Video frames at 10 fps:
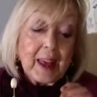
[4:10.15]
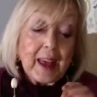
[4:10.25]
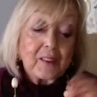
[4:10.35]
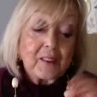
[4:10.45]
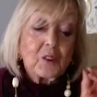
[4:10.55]

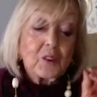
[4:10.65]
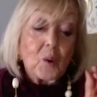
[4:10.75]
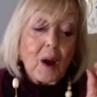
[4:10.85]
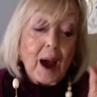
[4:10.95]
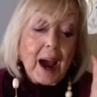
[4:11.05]
And
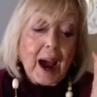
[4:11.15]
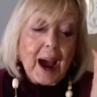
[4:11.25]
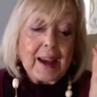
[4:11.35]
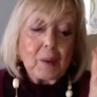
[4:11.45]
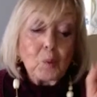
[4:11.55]
so
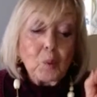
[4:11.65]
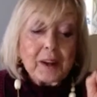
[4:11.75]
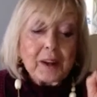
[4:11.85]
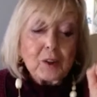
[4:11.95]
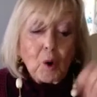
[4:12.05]
I went